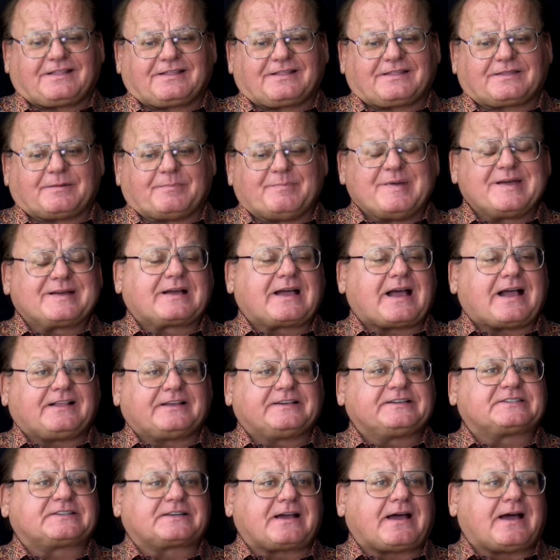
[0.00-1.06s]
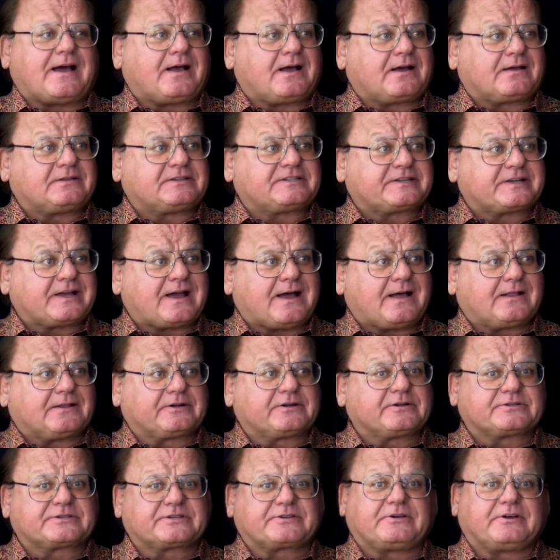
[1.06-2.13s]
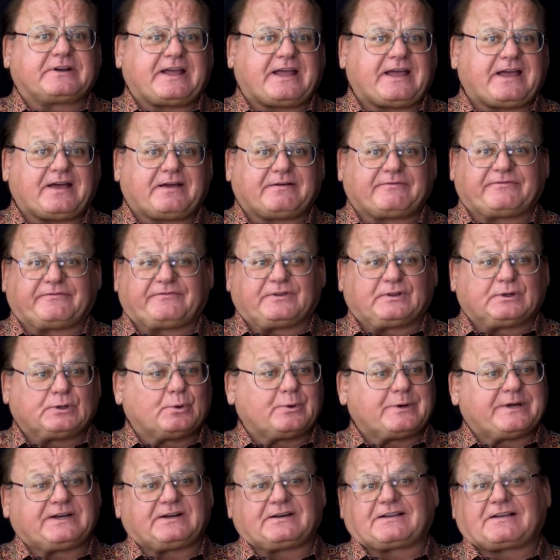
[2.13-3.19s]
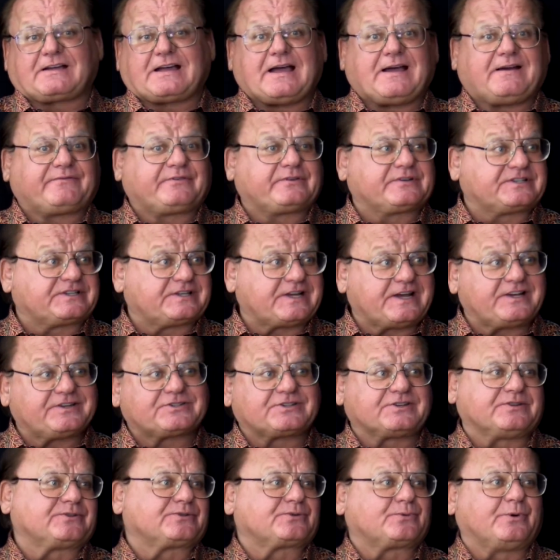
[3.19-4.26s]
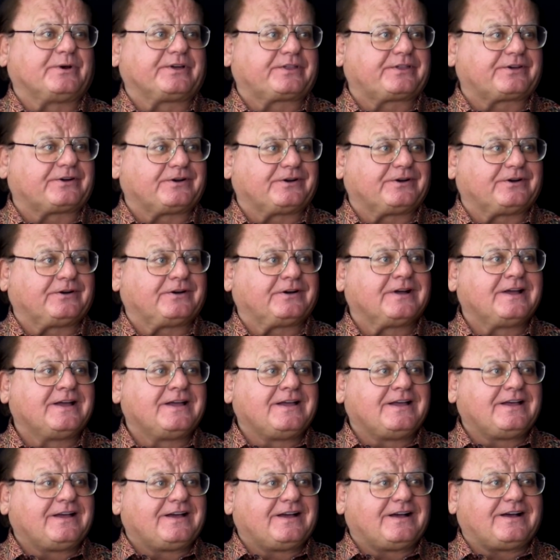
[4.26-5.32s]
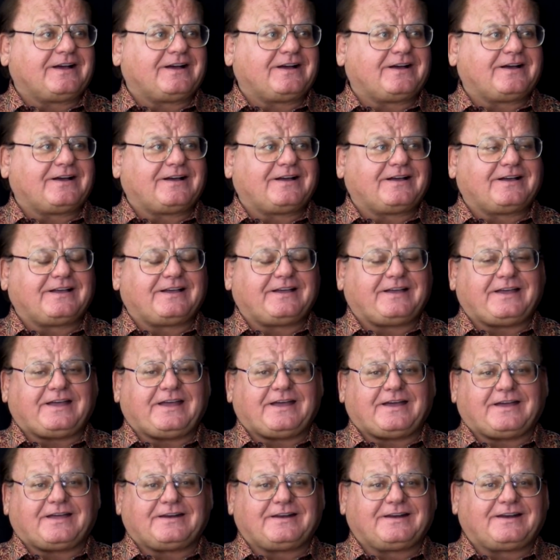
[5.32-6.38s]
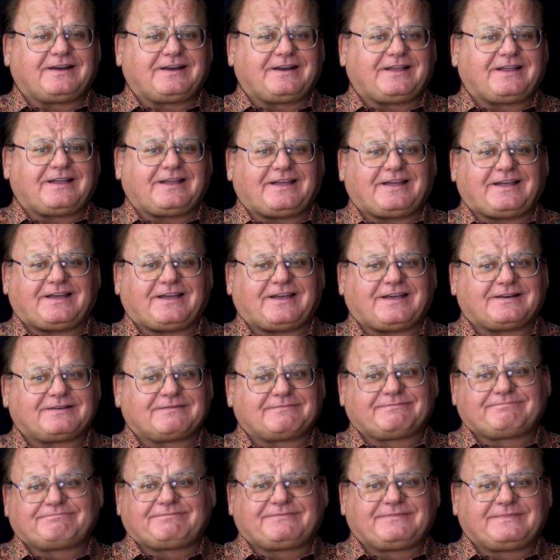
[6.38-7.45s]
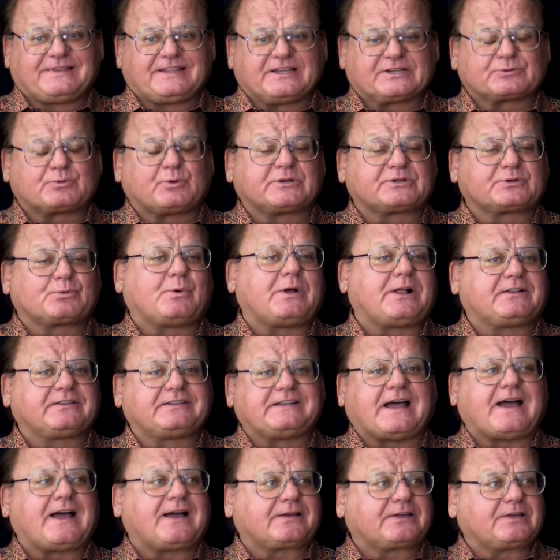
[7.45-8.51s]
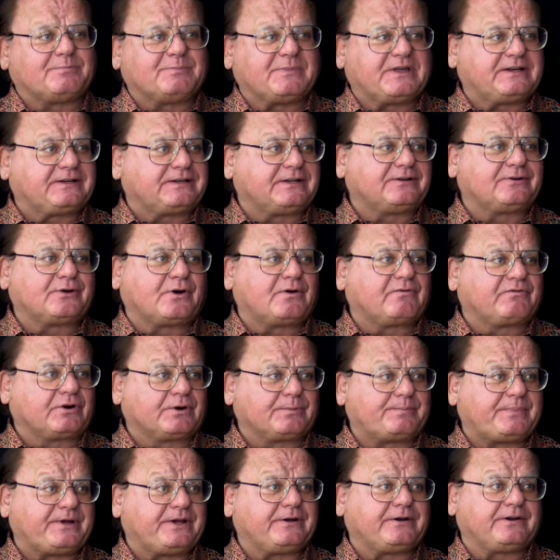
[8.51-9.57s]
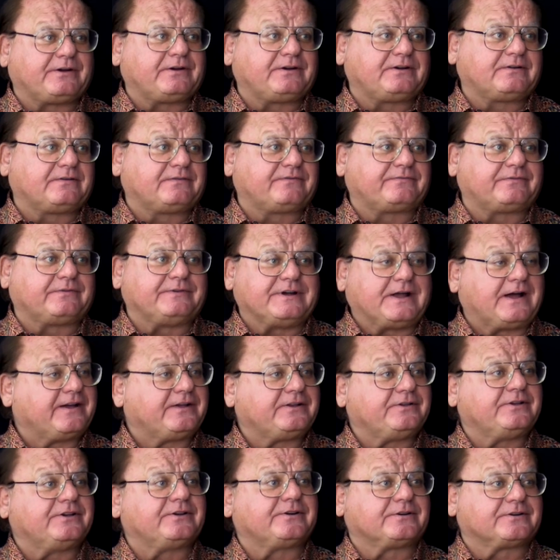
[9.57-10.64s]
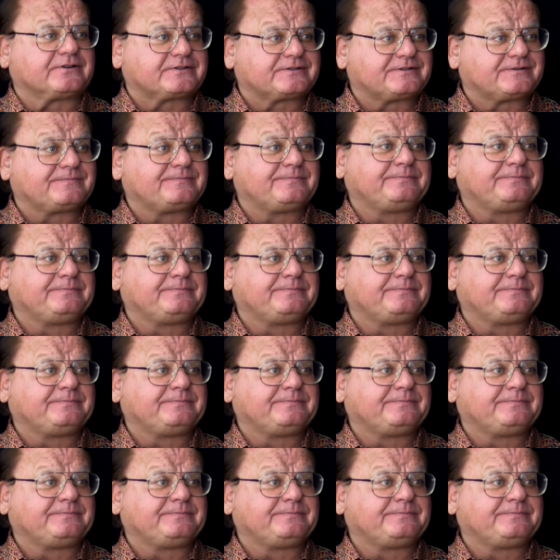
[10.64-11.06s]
Bengali scholars could have fluent conversations with her, and this was well documented over a period of 9 years.